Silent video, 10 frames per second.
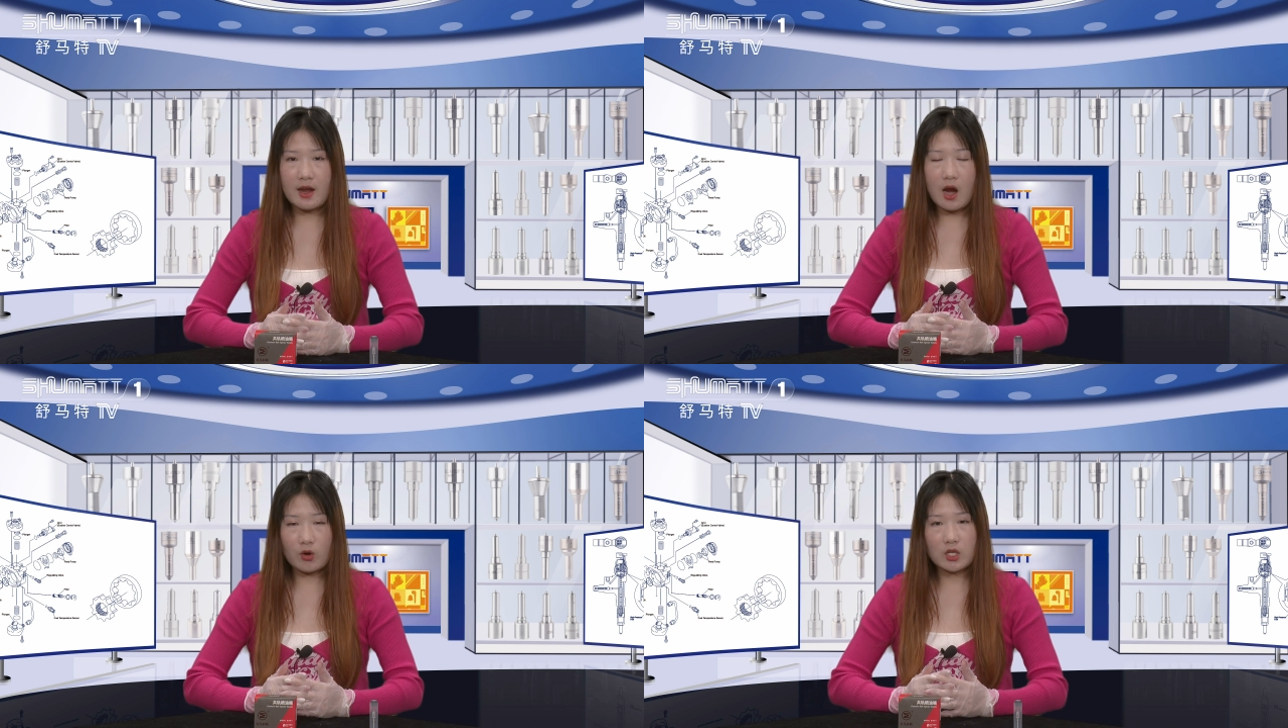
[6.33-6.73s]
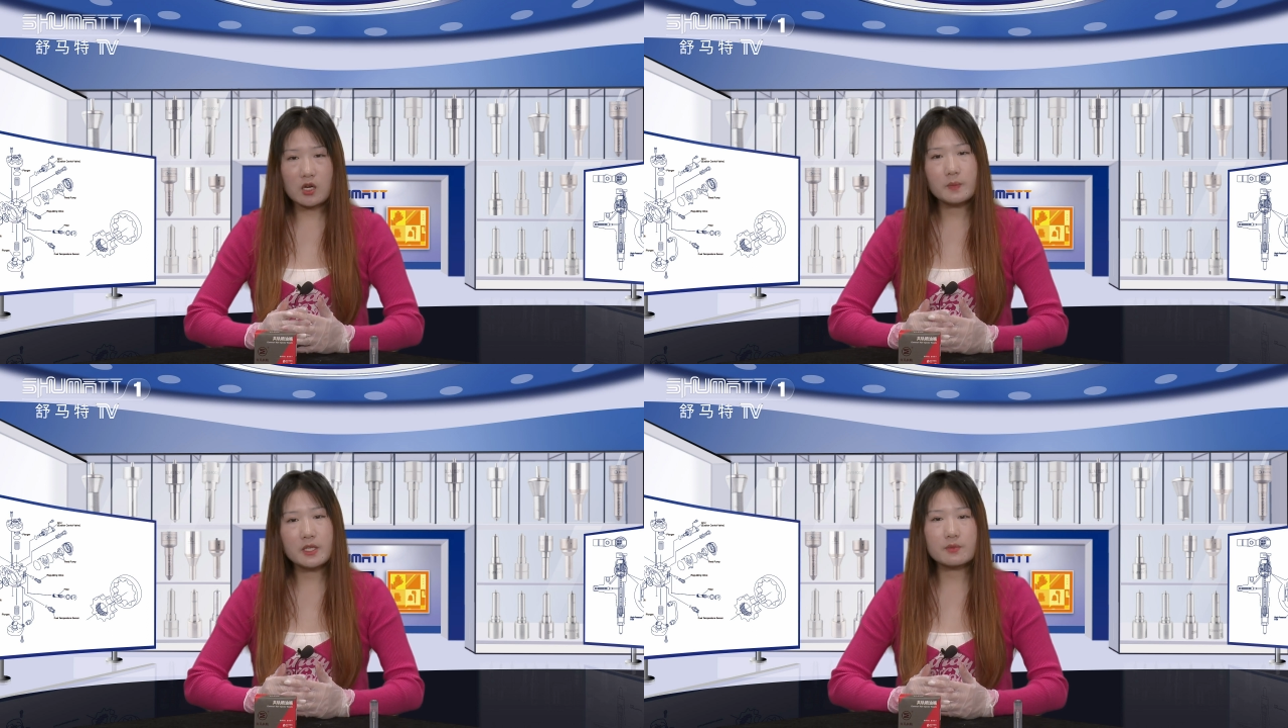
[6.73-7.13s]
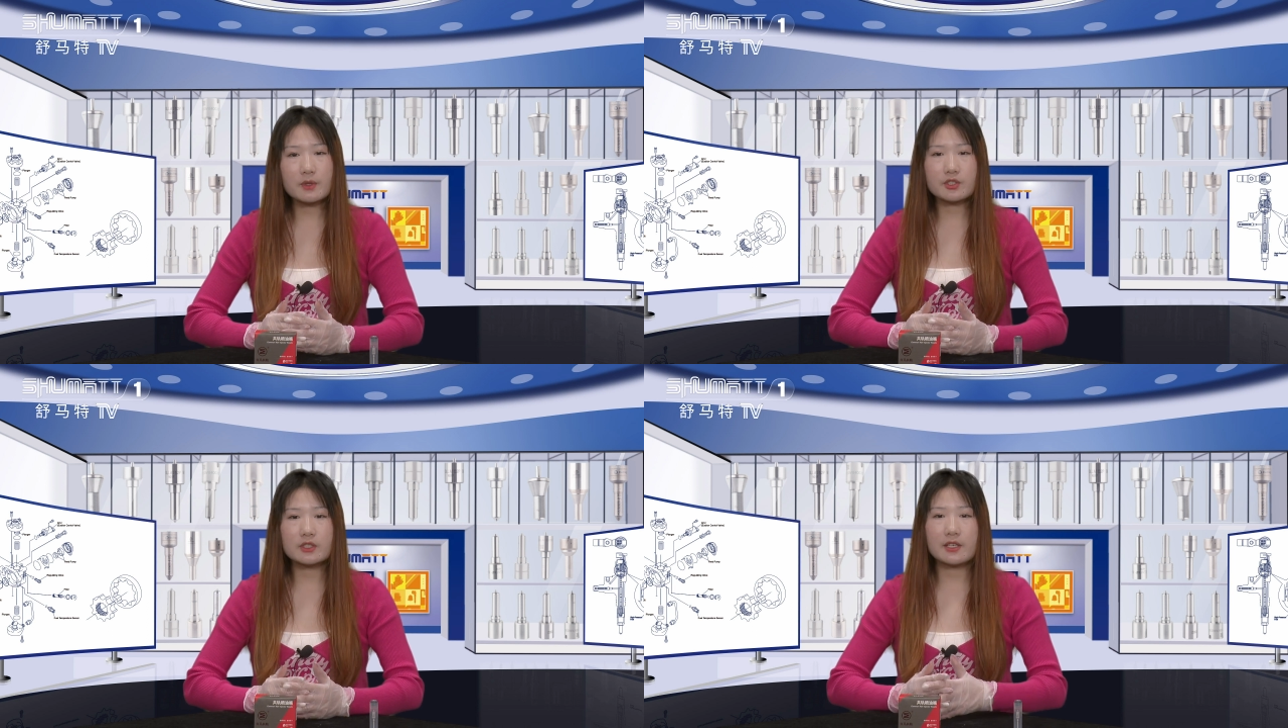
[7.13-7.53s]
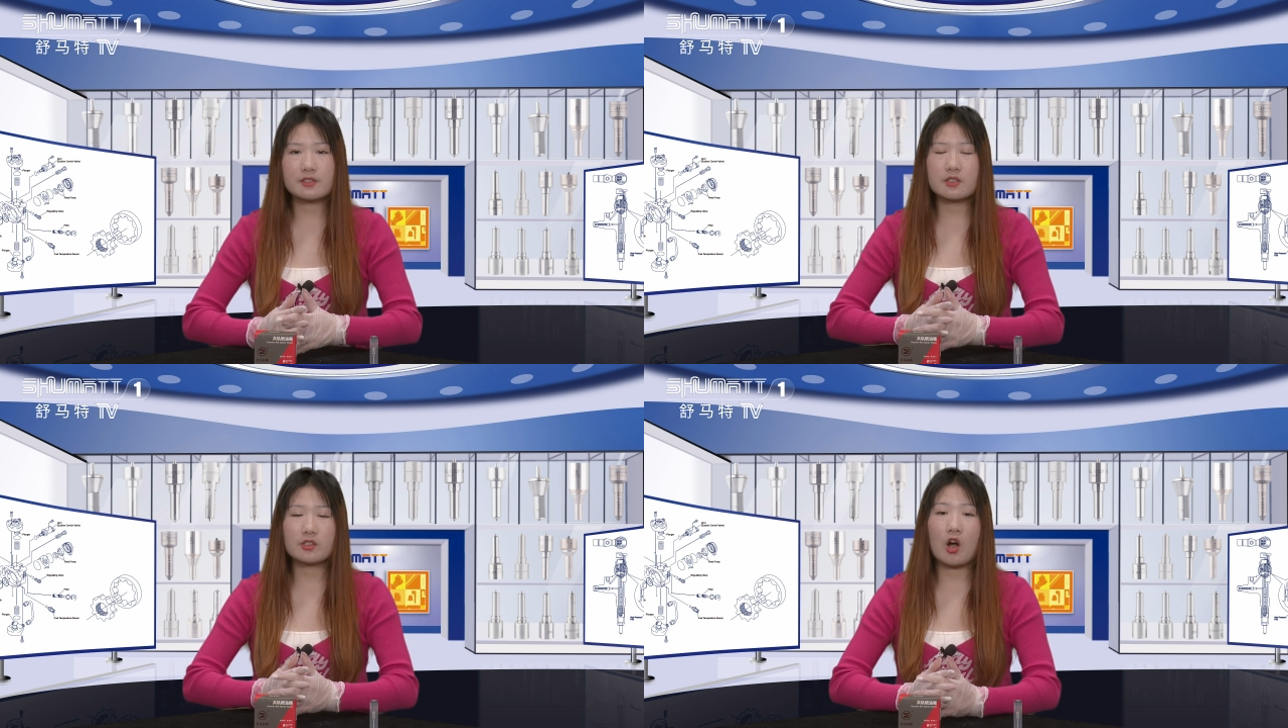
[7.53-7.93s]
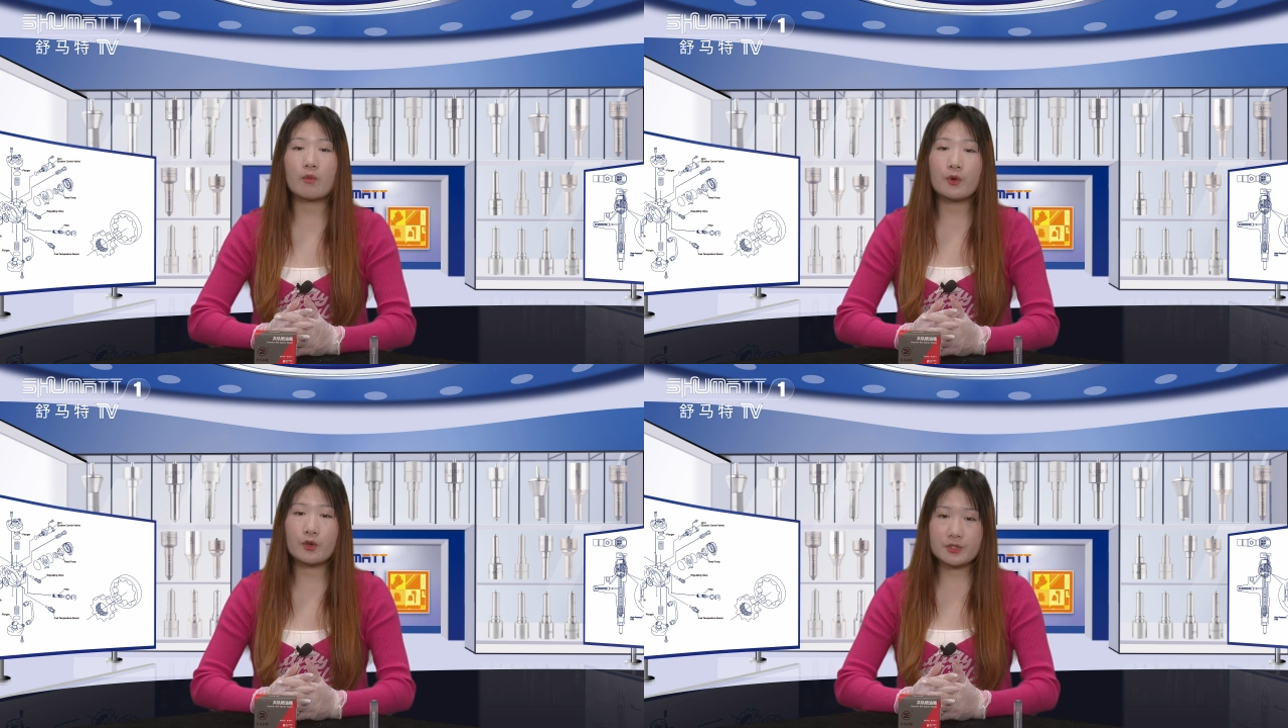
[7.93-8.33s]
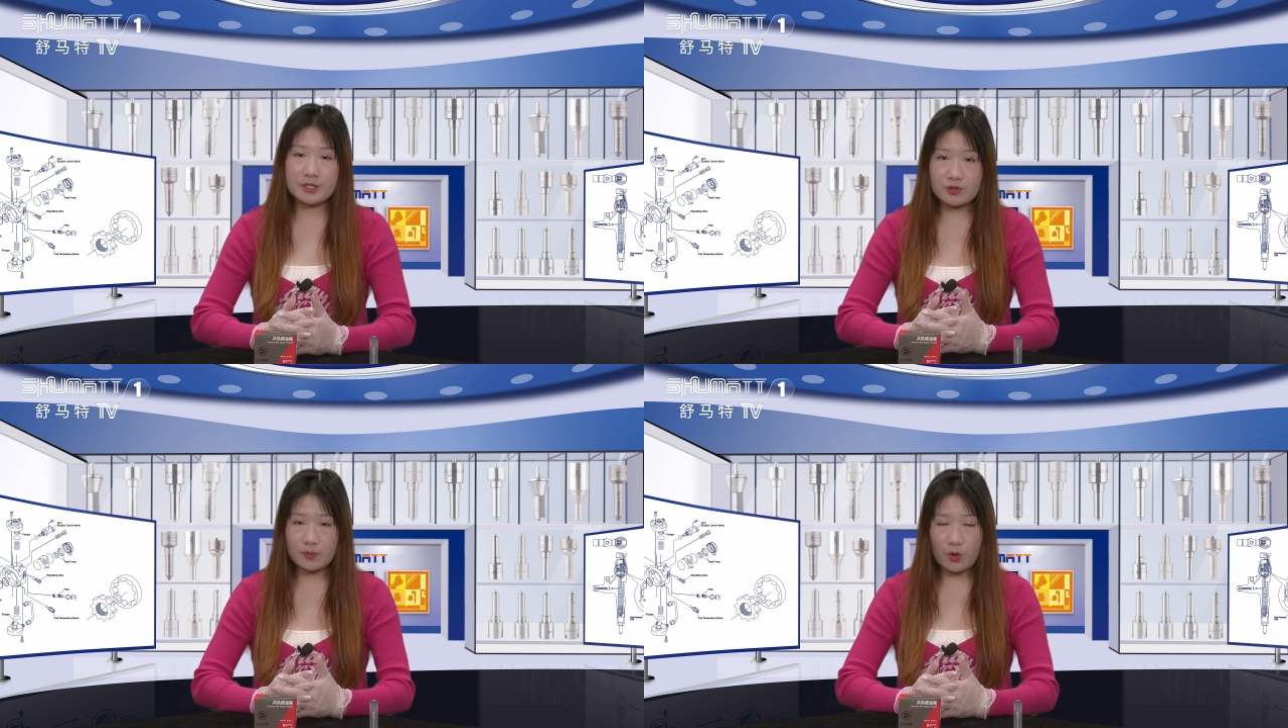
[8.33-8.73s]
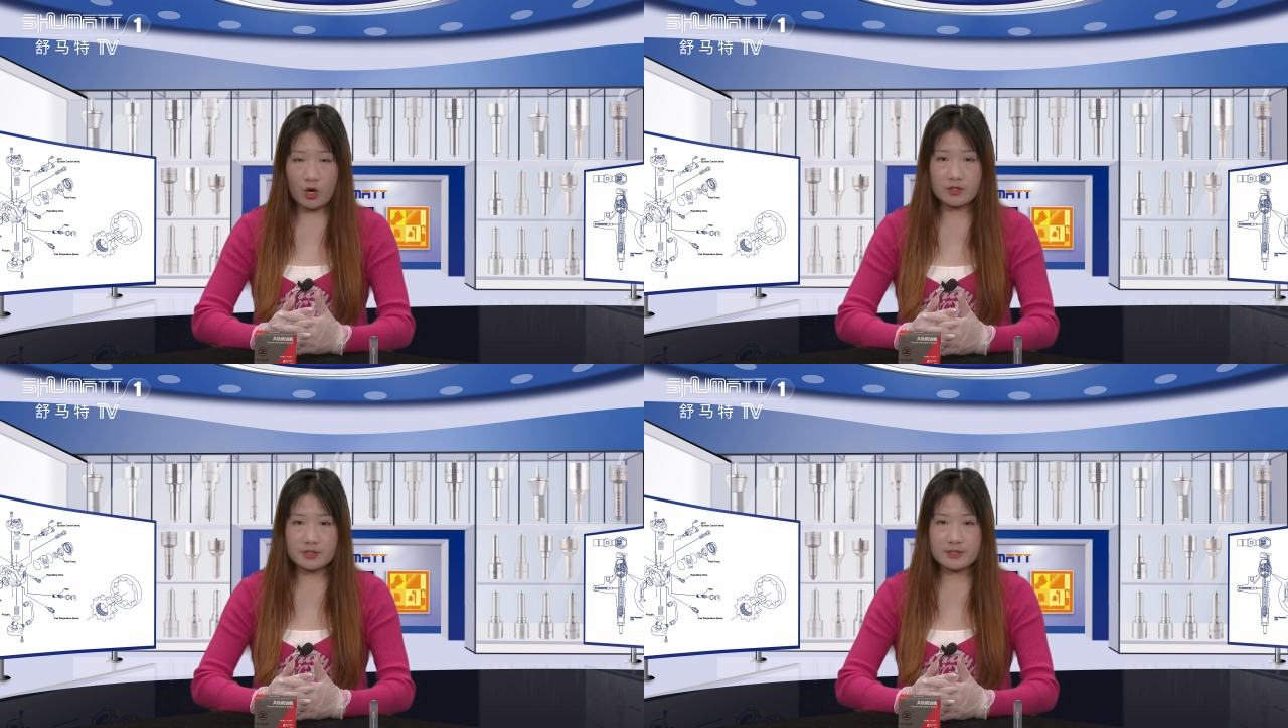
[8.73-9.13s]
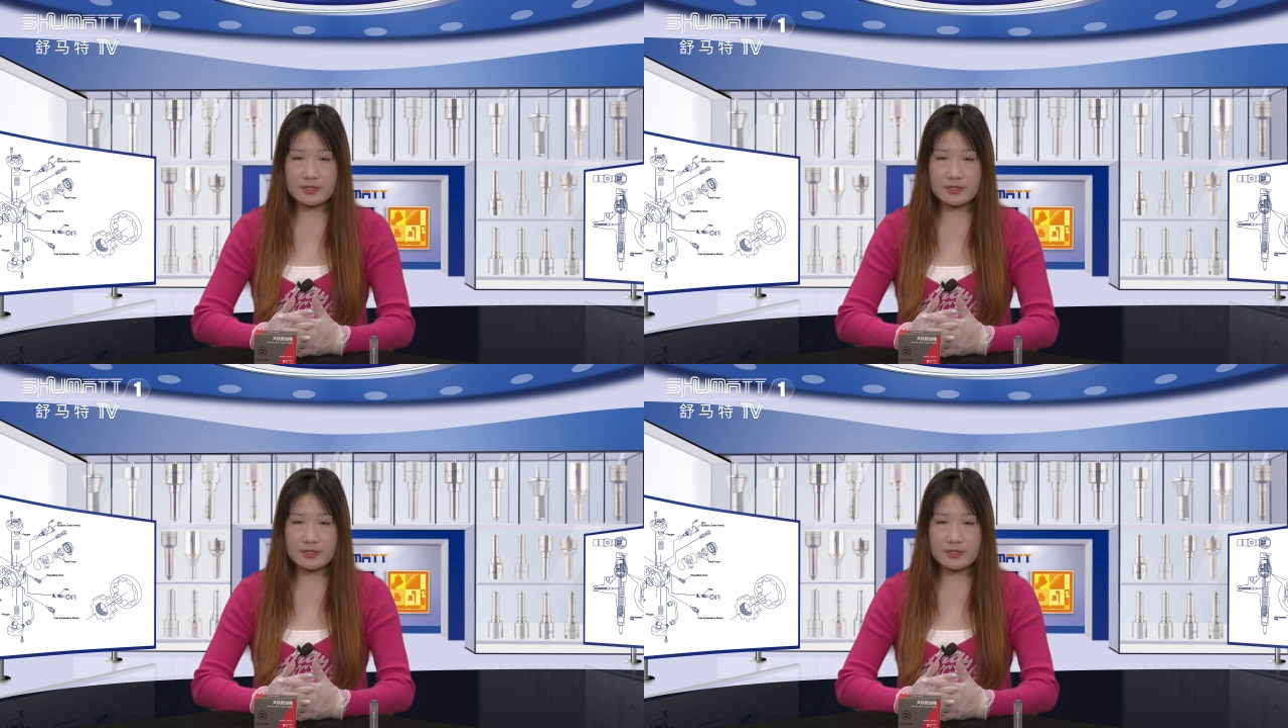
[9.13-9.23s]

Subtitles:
Our company specializes in commercial diesel parts.